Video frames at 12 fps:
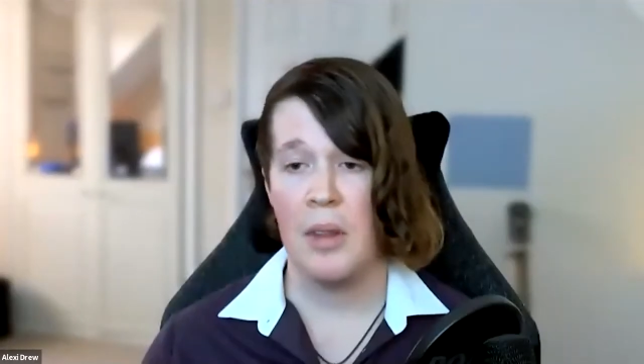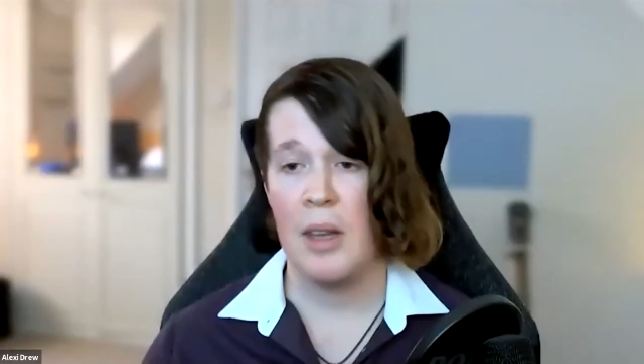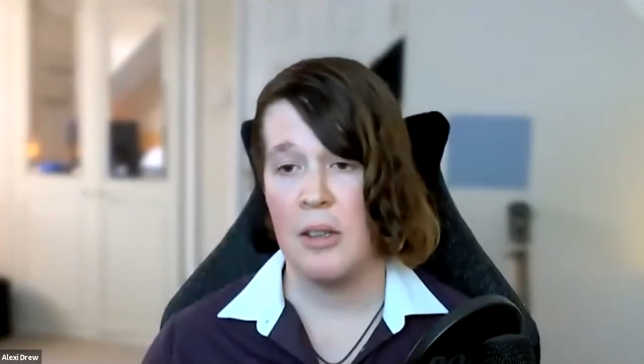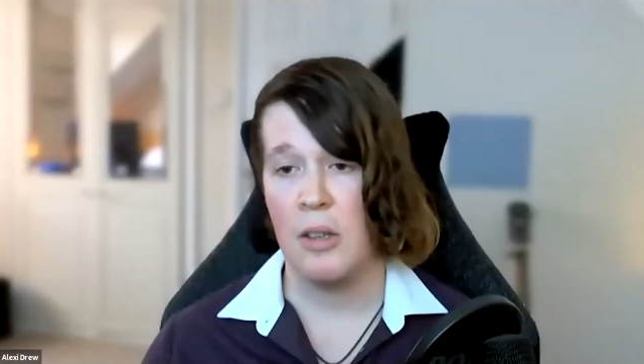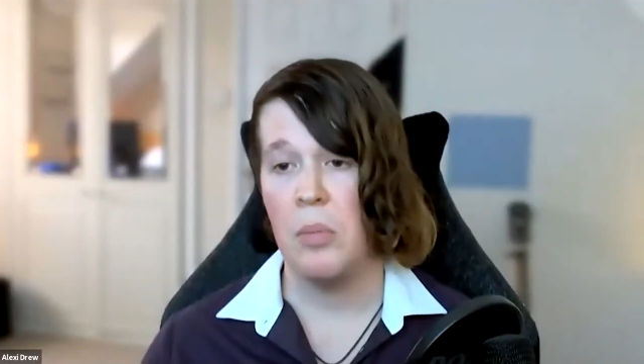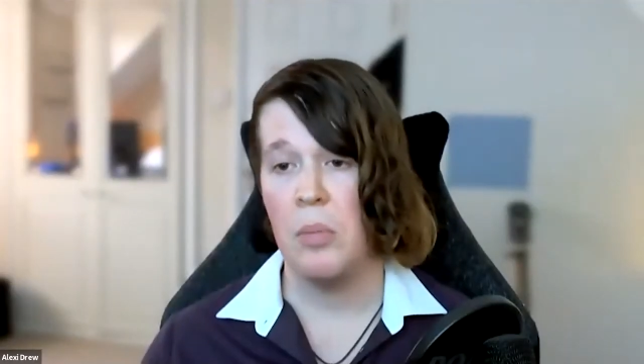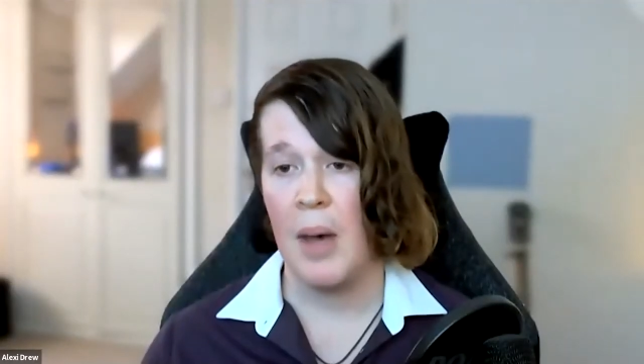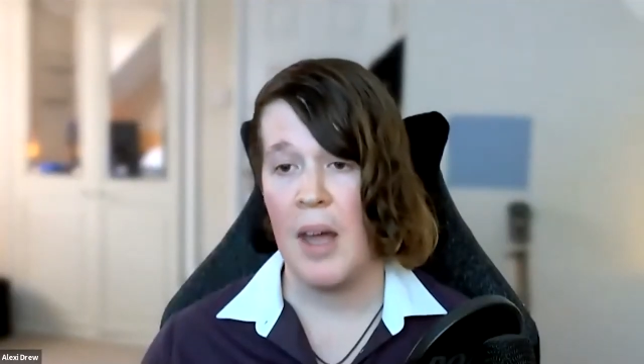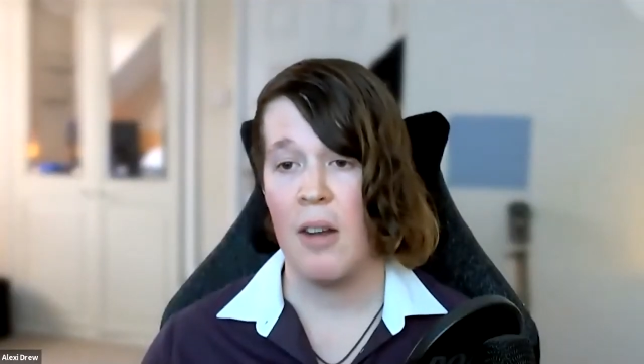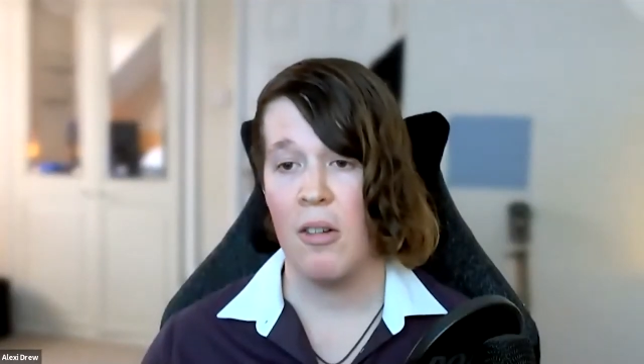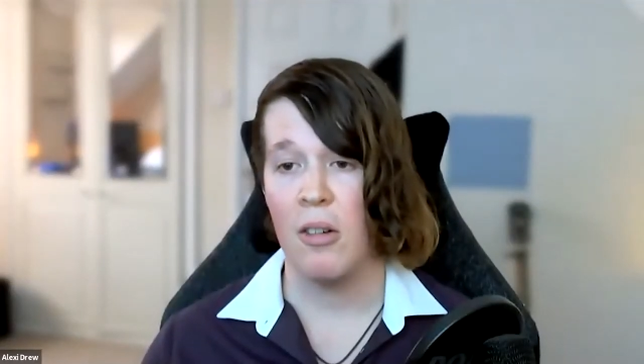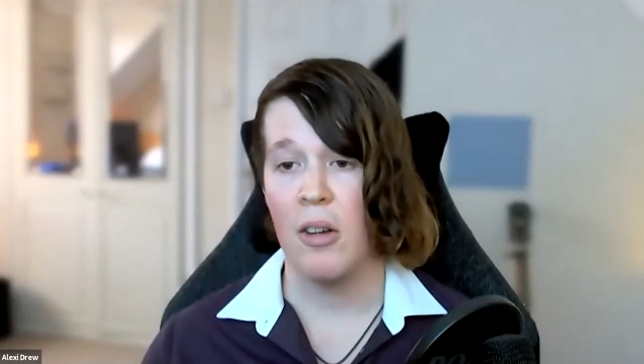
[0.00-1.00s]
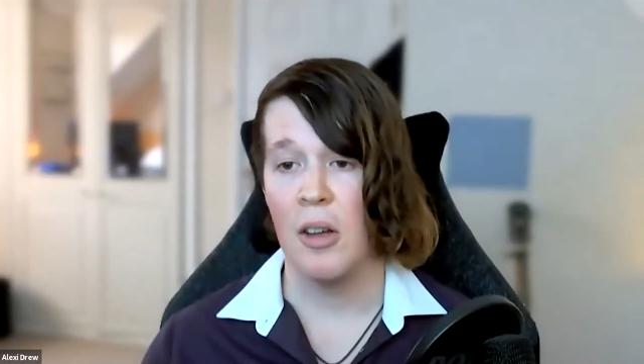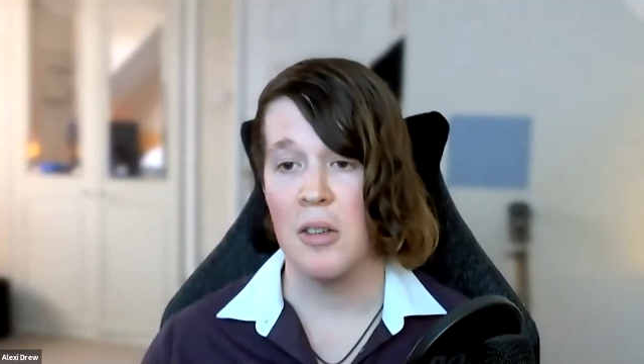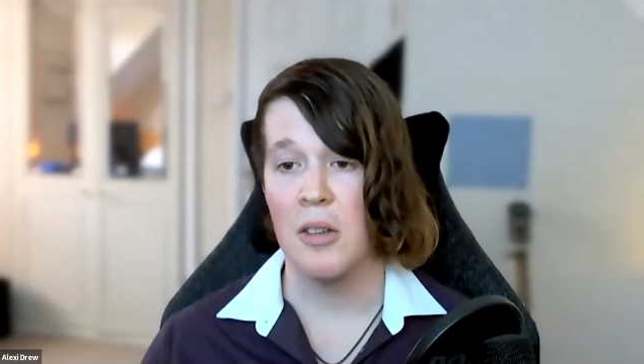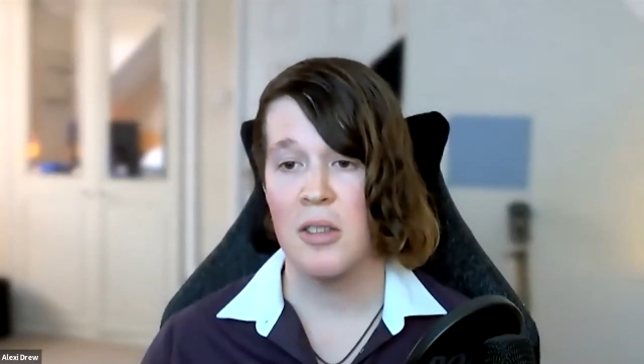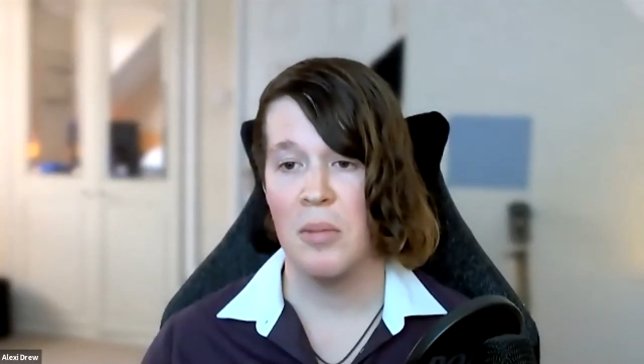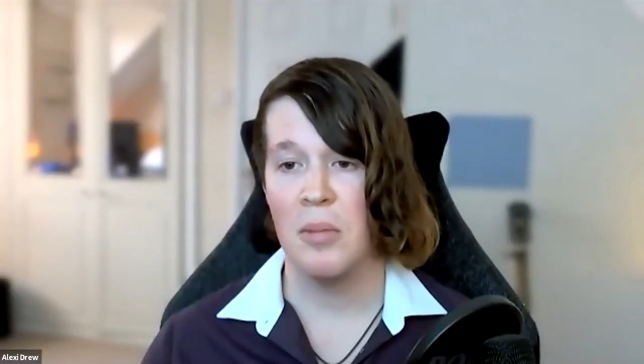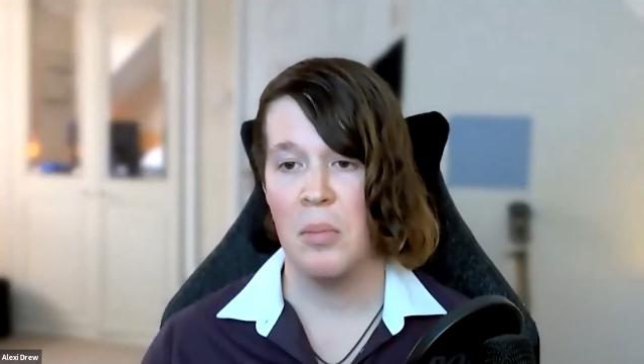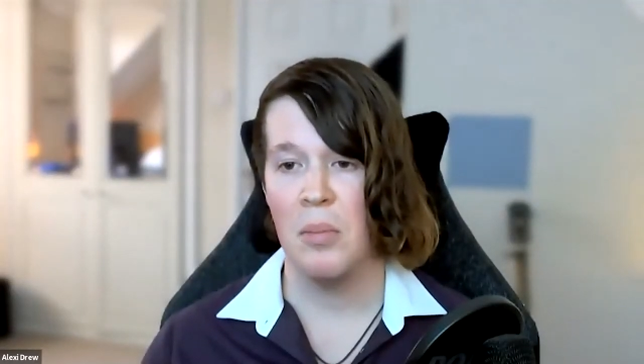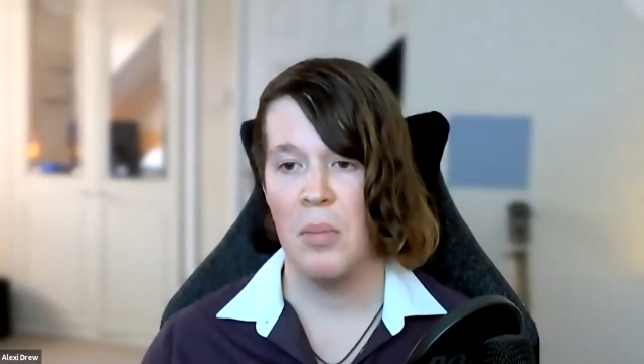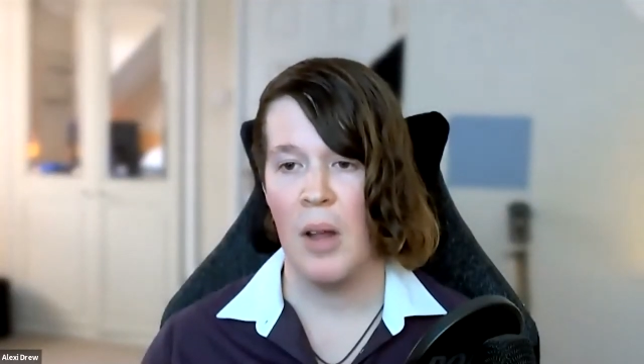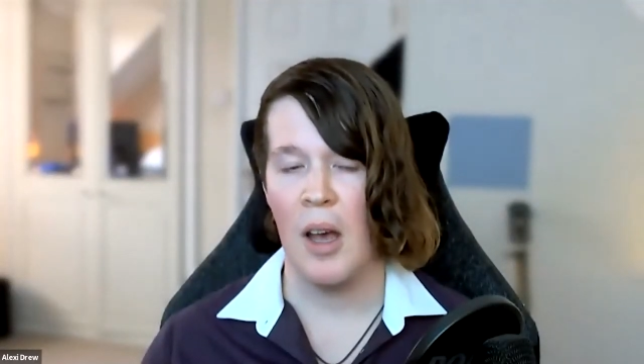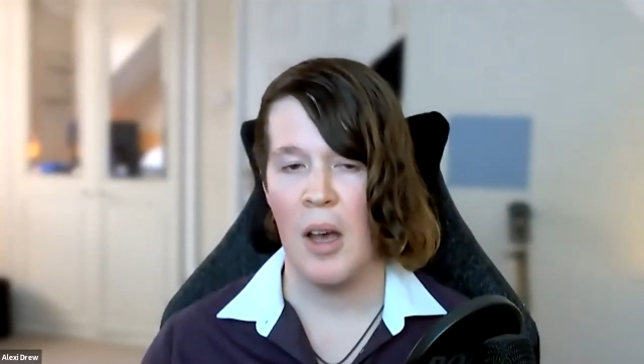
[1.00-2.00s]
they do better at
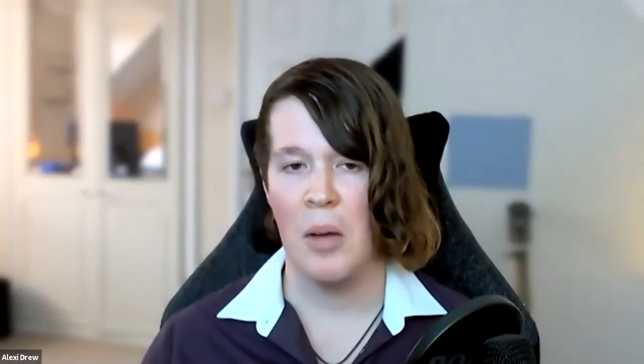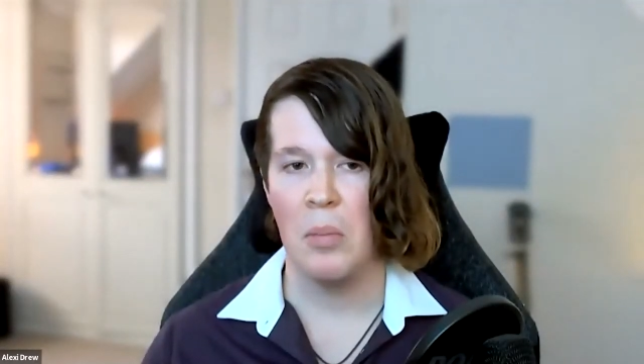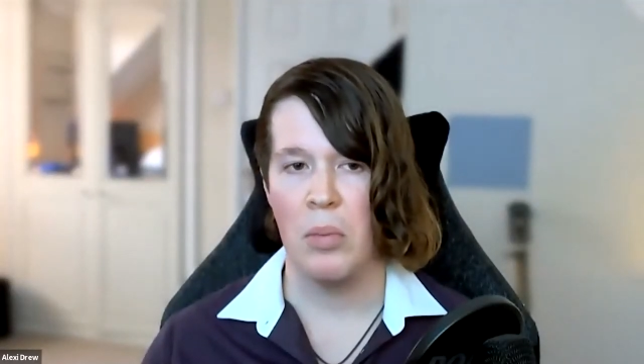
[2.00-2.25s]
um,